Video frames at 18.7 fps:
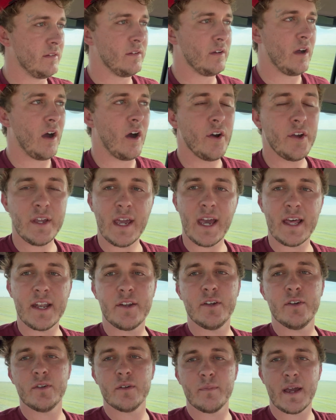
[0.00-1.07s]
all you got to
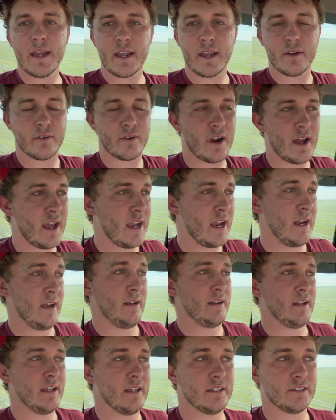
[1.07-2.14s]
do to make it
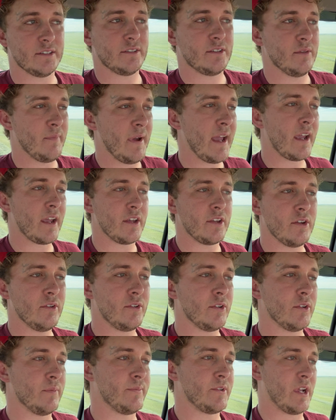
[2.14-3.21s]
rain is to make a
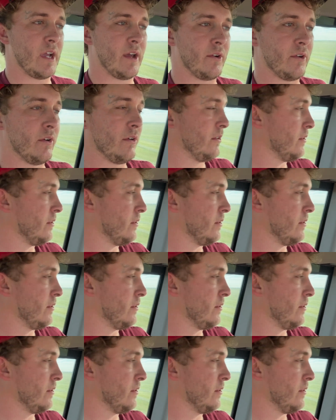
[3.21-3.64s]
YouTube channel